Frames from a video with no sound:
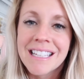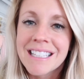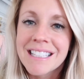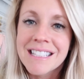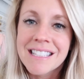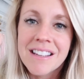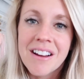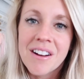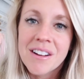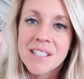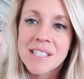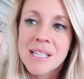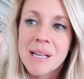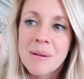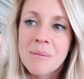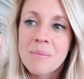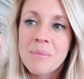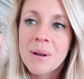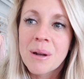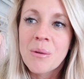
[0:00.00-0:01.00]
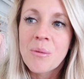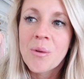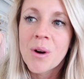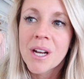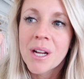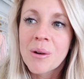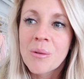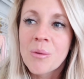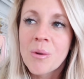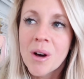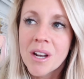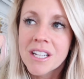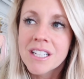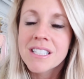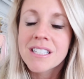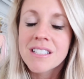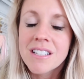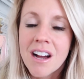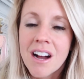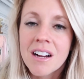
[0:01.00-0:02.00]
and it's awesome. But what I wanted
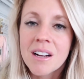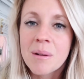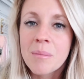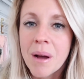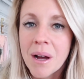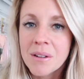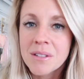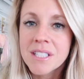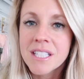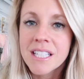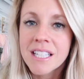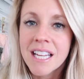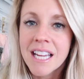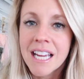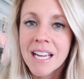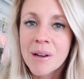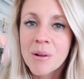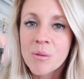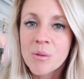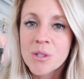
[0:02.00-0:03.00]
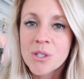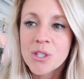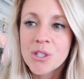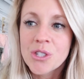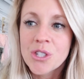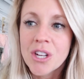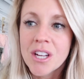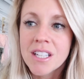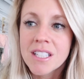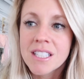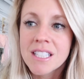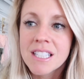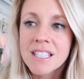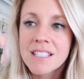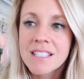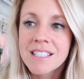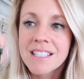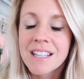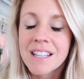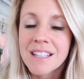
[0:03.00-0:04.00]
to talk about today was
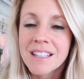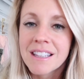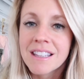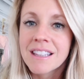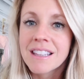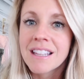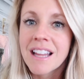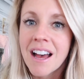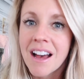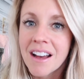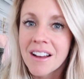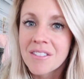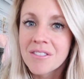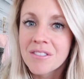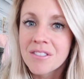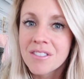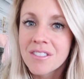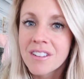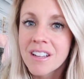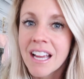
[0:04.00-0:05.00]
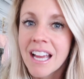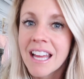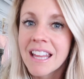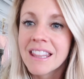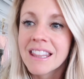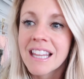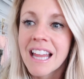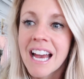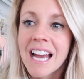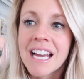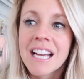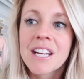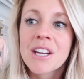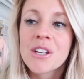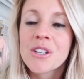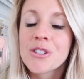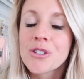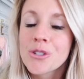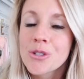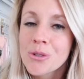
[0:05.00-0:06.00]
just love. And
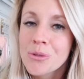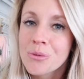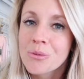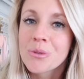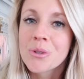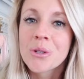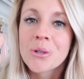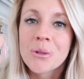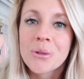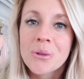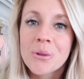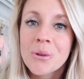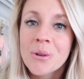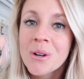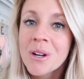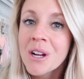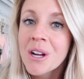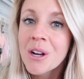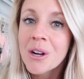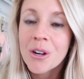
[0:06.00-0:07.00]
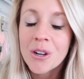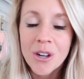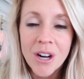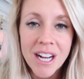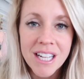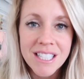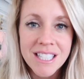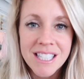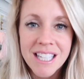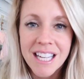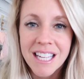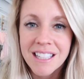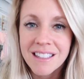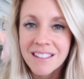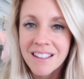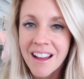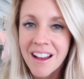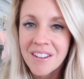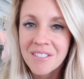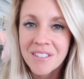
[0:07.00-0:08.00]
like true Christ-like
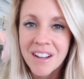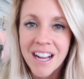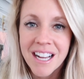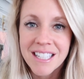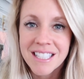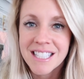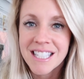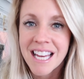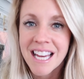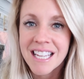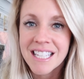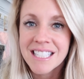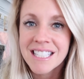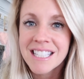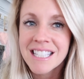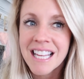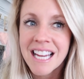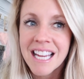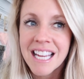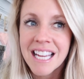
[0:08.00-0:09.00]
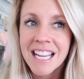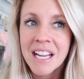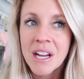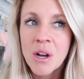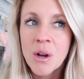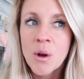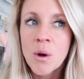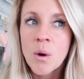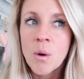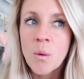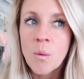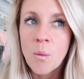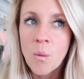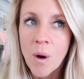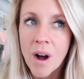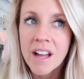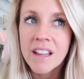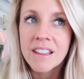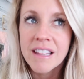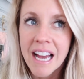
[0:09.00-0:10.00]
love, guys. That is like
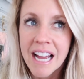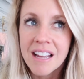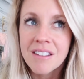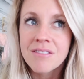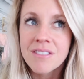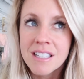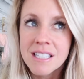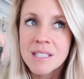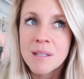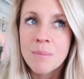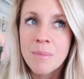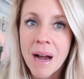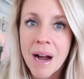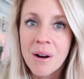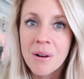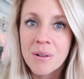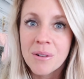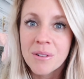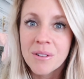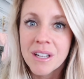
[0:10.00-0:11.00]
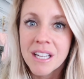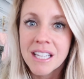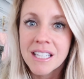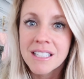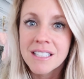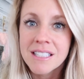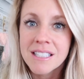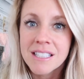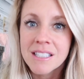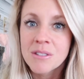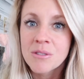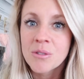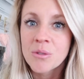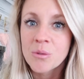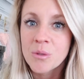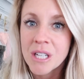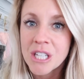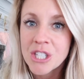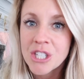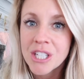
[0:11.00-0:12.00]
what life is about. It is
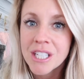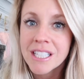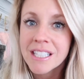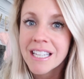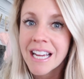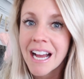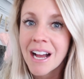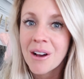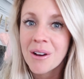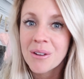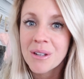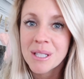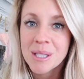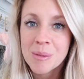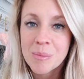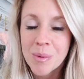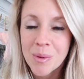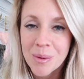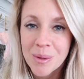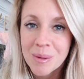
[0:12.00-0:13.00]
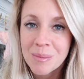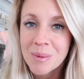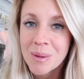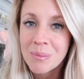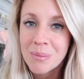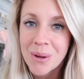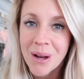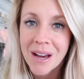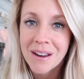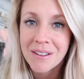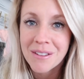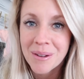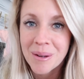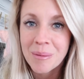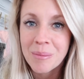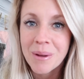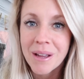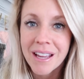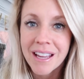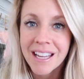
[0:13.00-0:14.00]
reaching down, it's pulling people out of
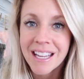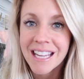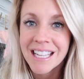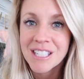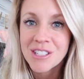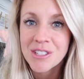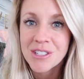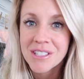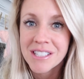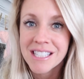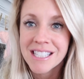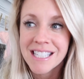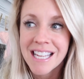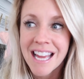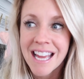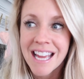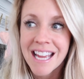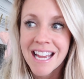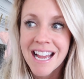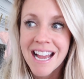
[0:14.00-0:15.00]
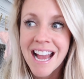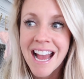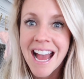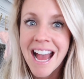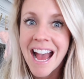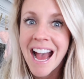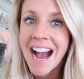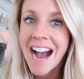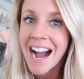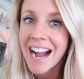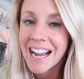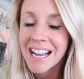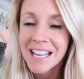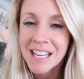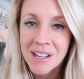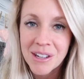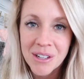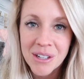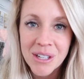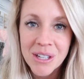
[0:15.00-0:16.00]
their pit and just saying, I
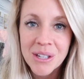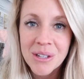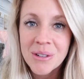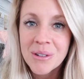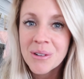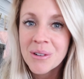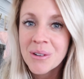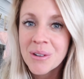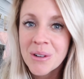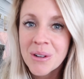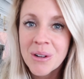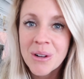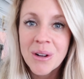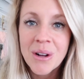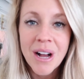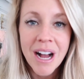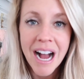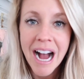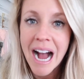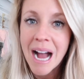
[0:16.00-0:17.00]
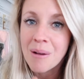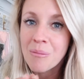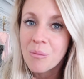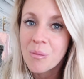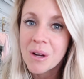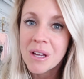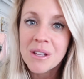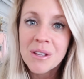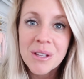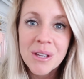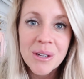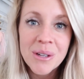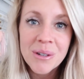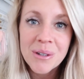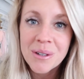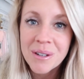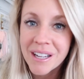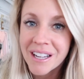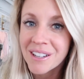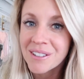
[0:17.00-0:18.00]
hear you, I'm with you.